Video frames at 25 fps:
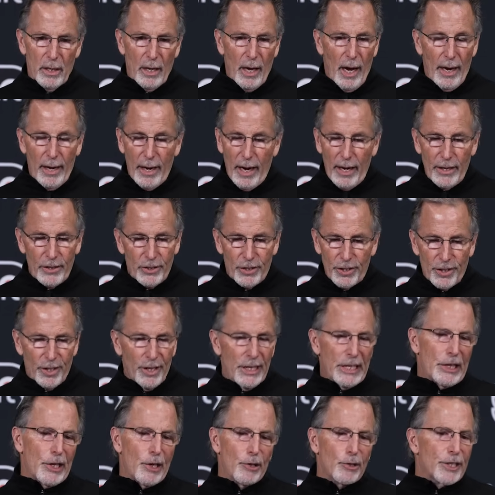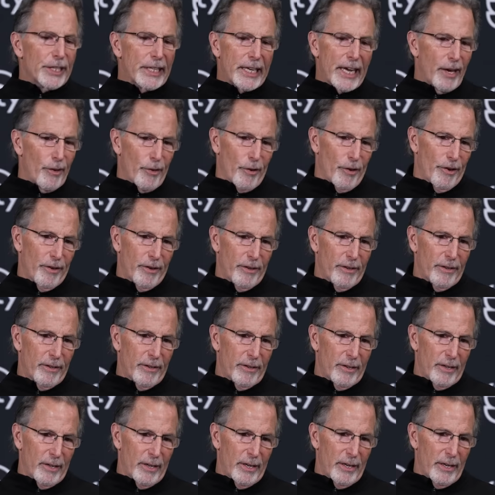I just think they're together.
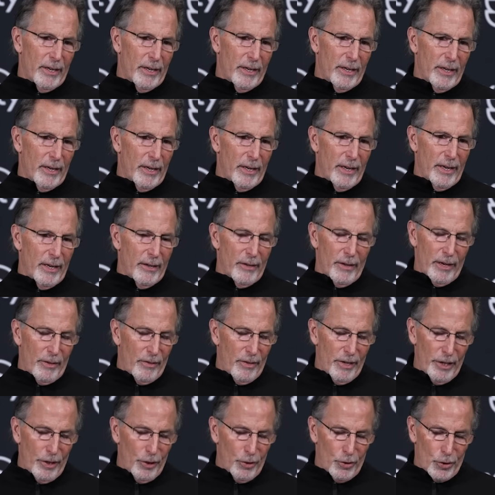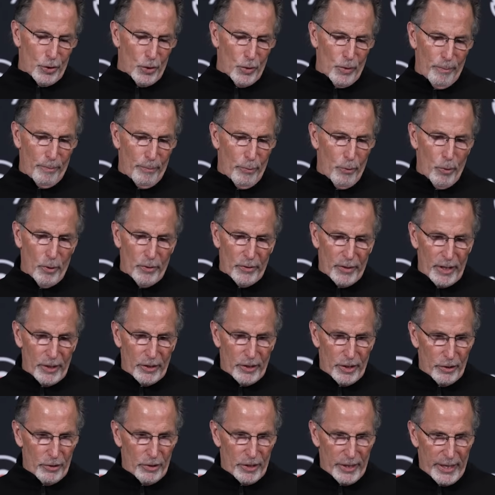I think it's so important
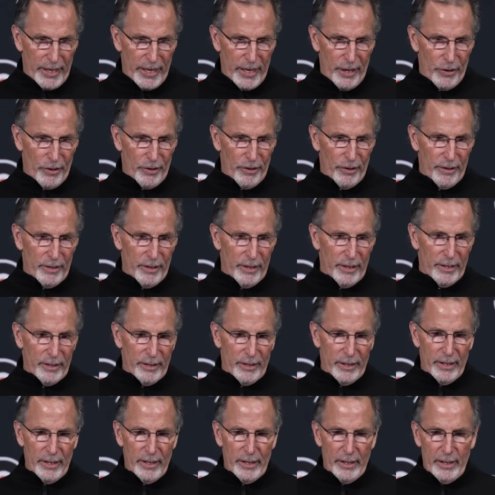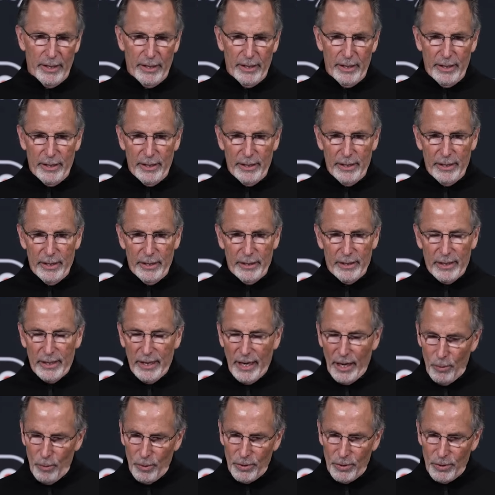that they're together. And tonight